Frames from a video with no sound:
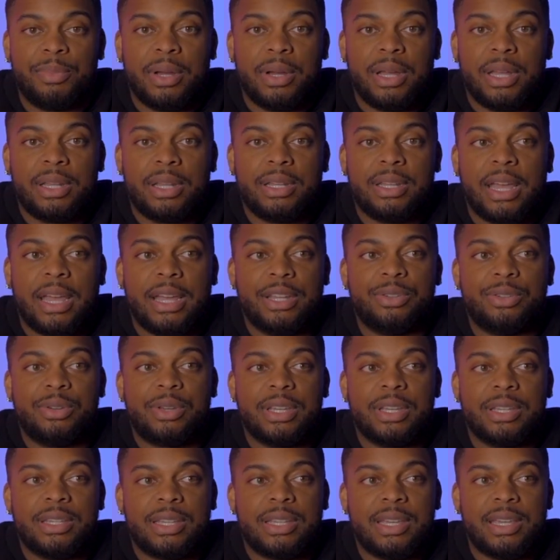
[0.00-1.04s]
but as you
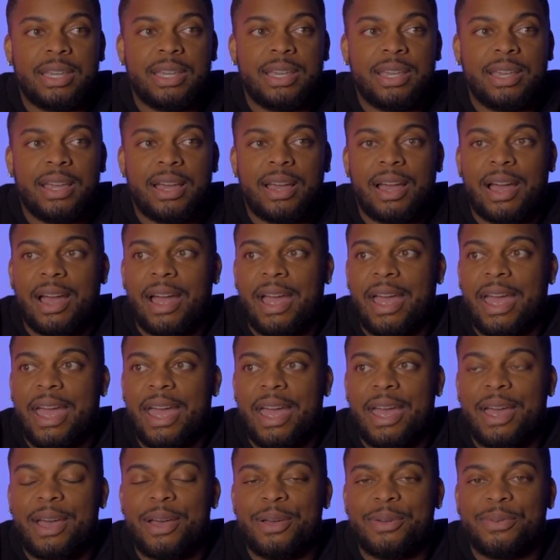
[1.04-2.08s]
can see, I
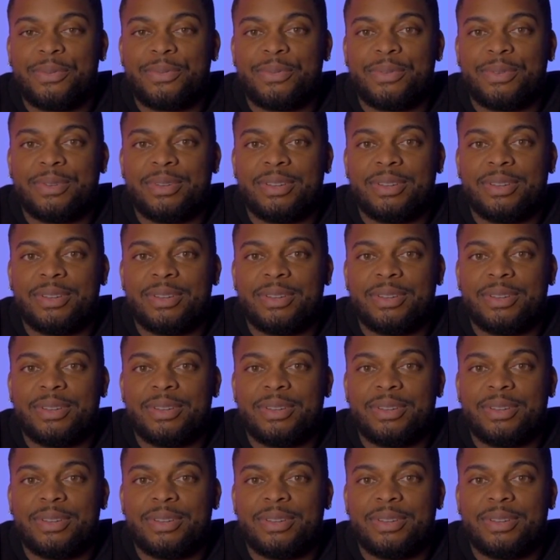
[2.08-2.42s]
have